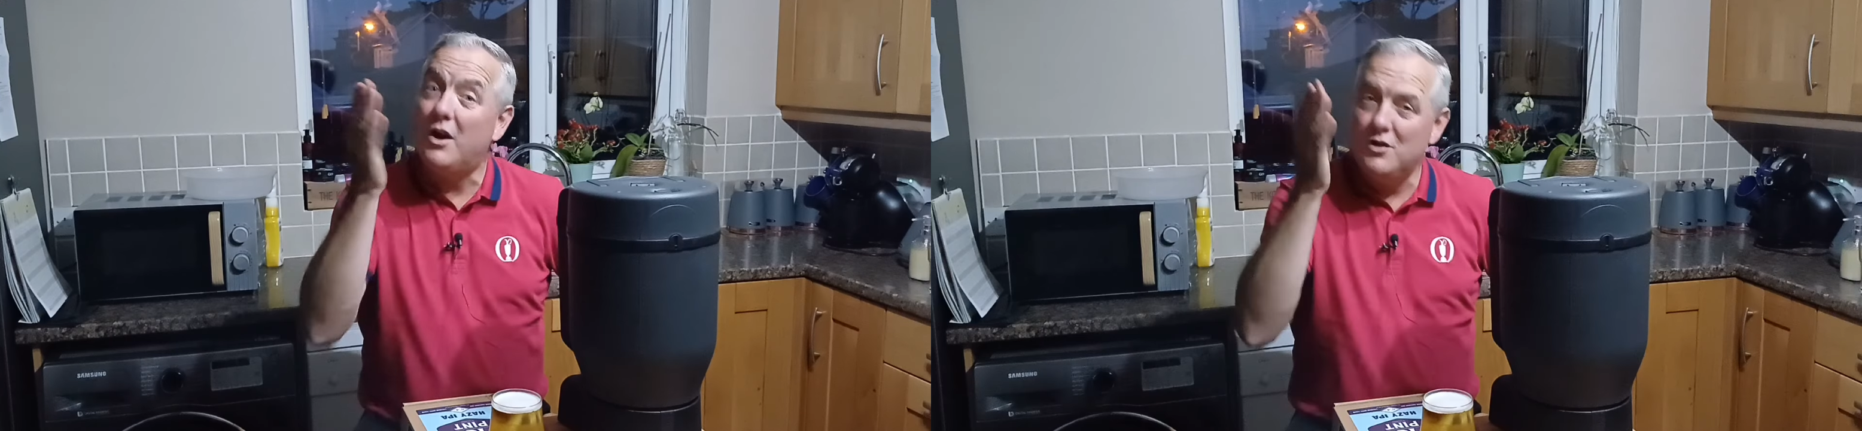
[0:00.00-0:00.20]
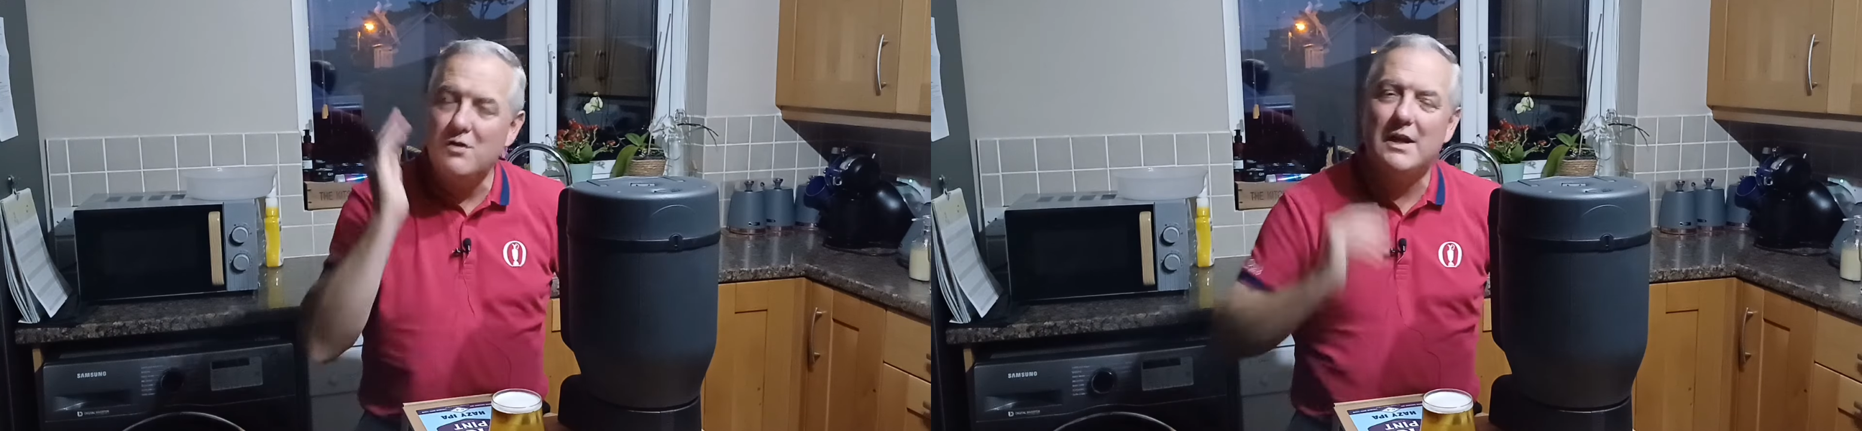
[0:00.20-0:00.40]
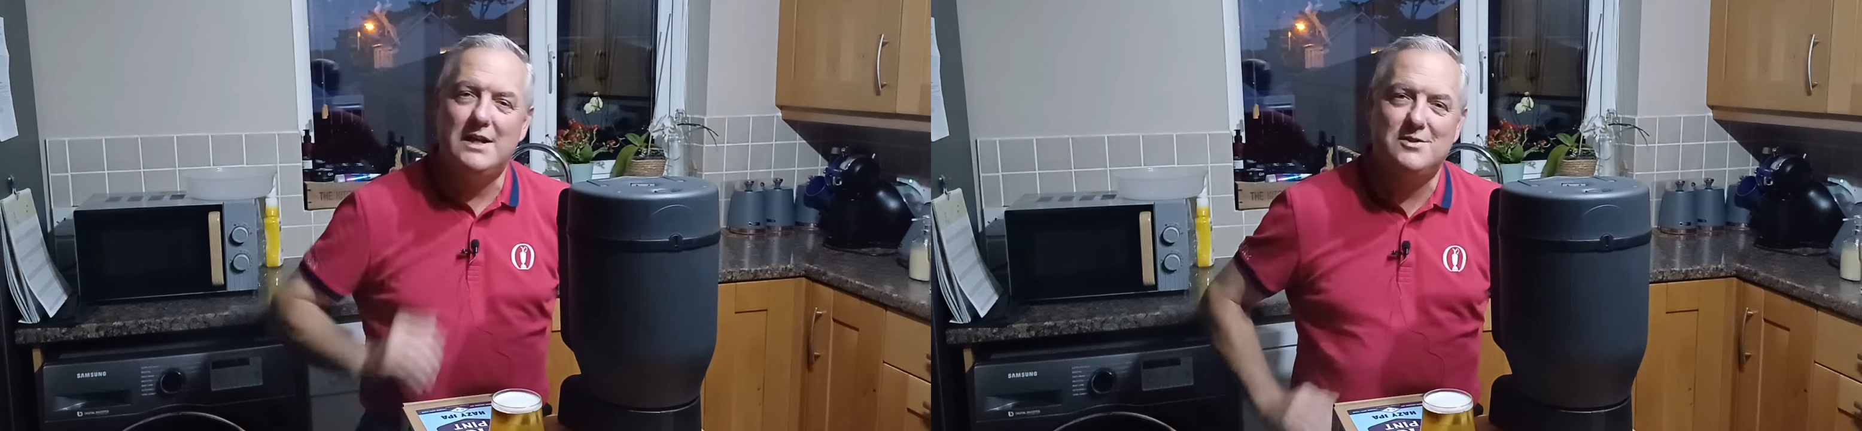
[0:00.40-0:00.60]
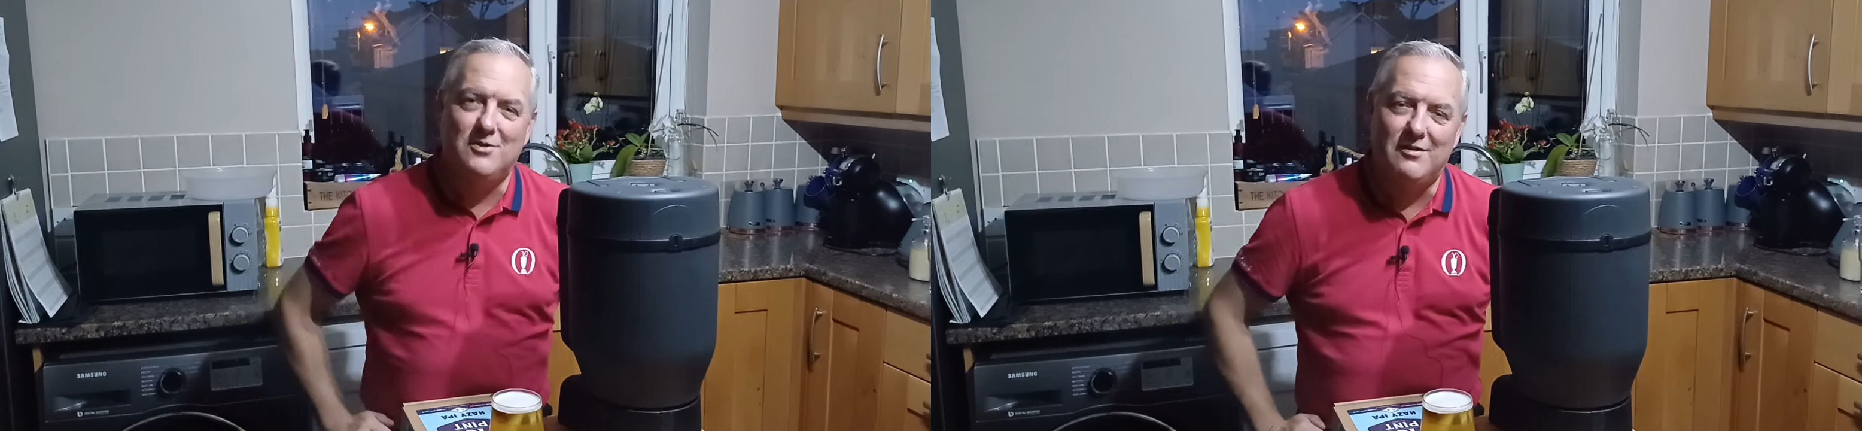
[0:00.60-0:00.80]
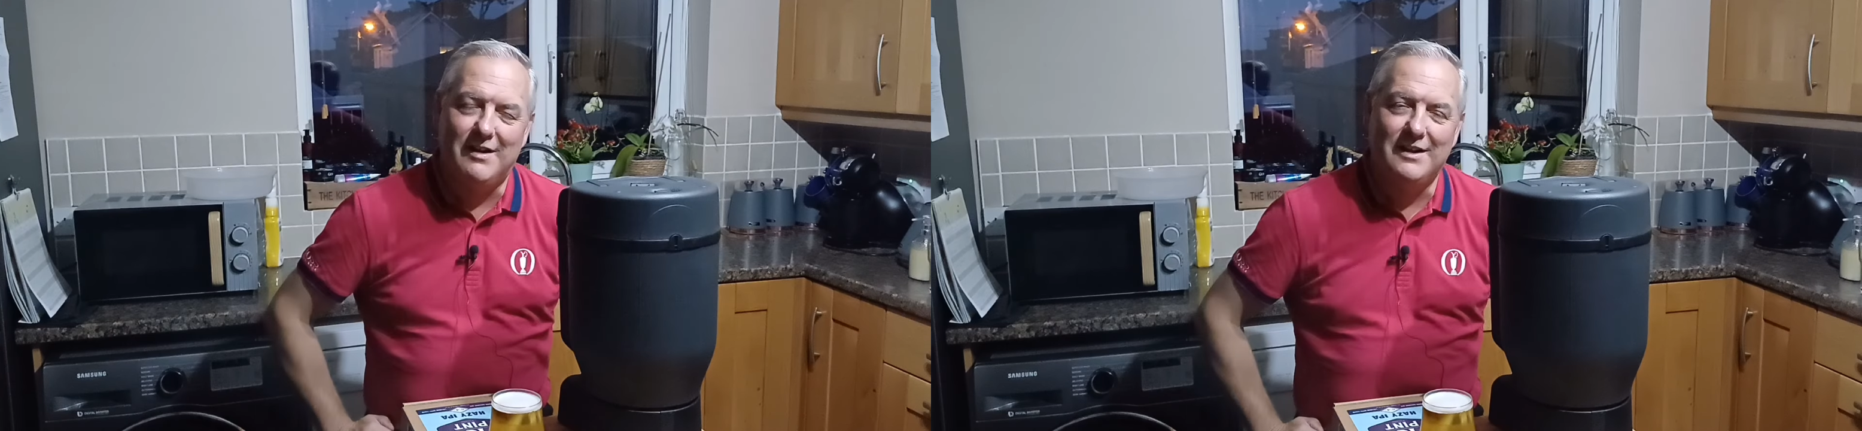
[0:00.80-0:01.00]
you guys are
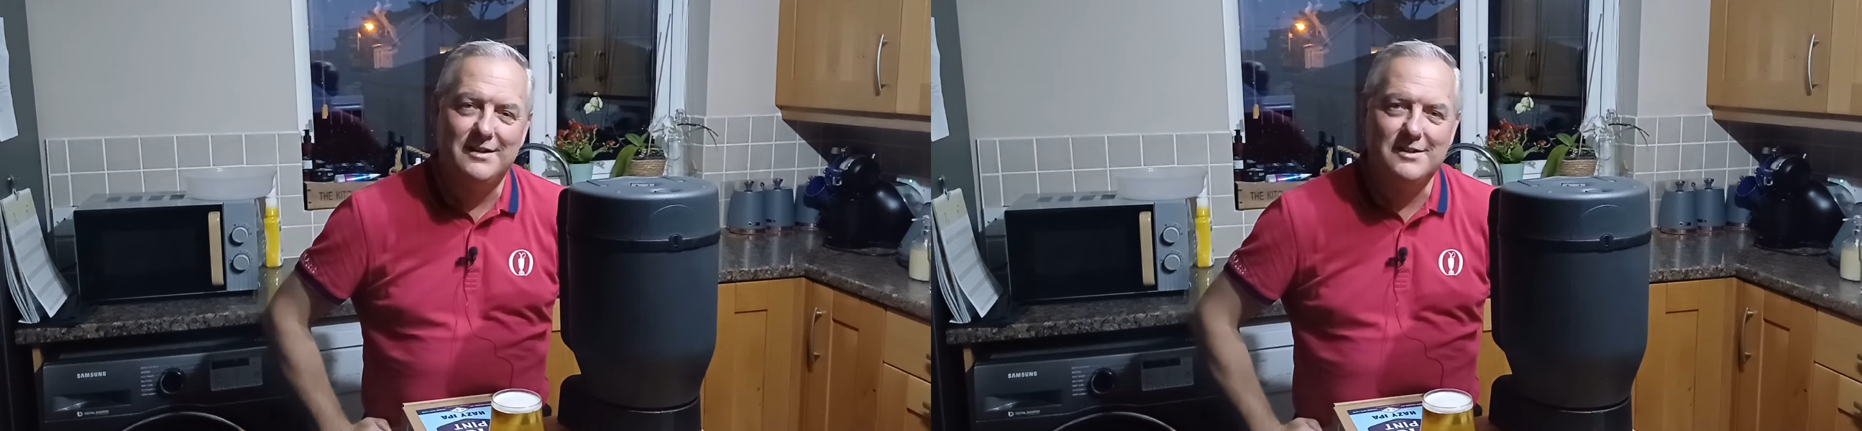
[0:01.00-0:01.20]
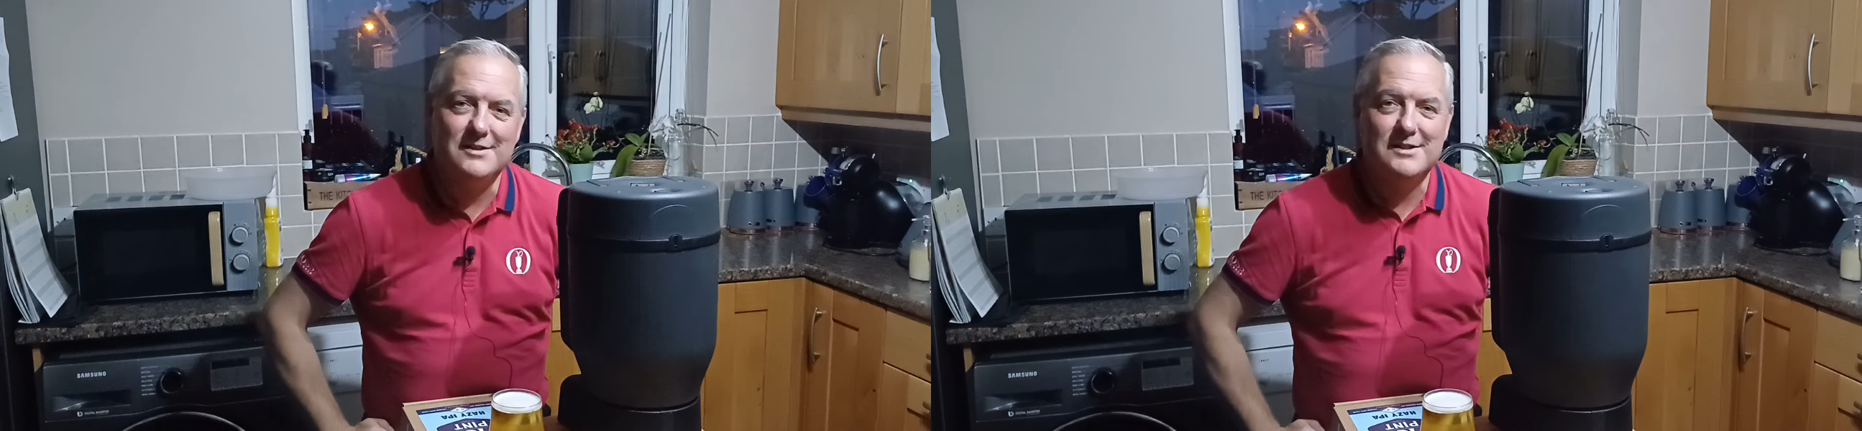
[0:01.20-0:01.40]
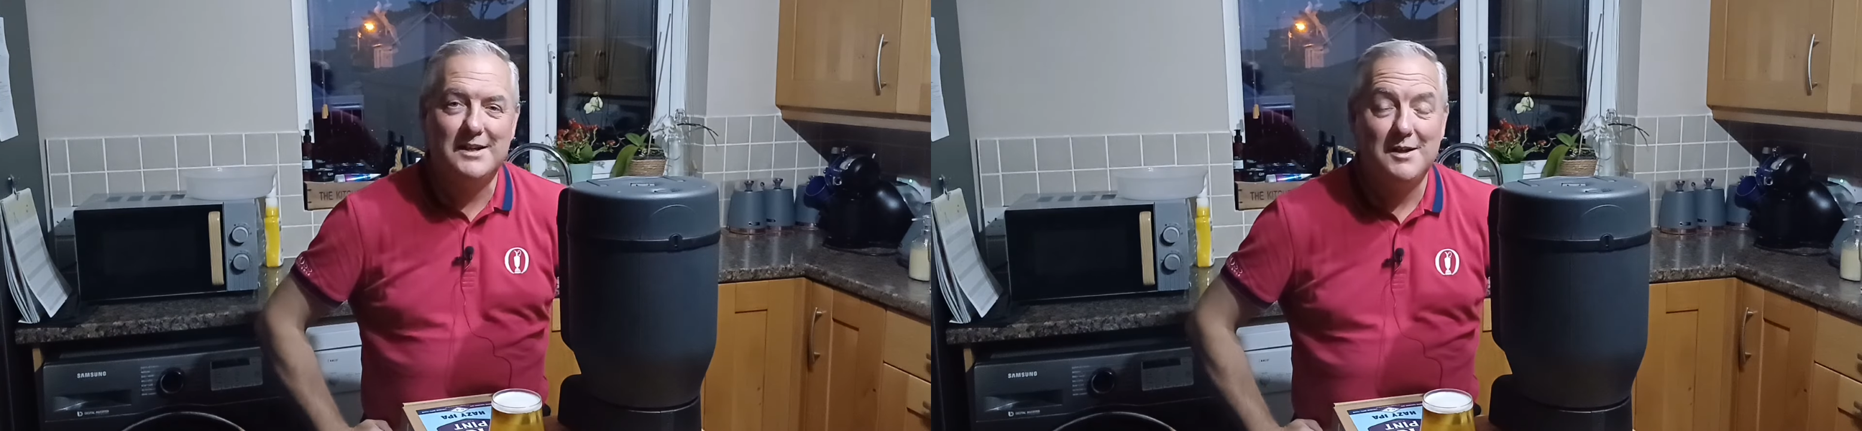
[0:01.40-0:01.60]
all right, because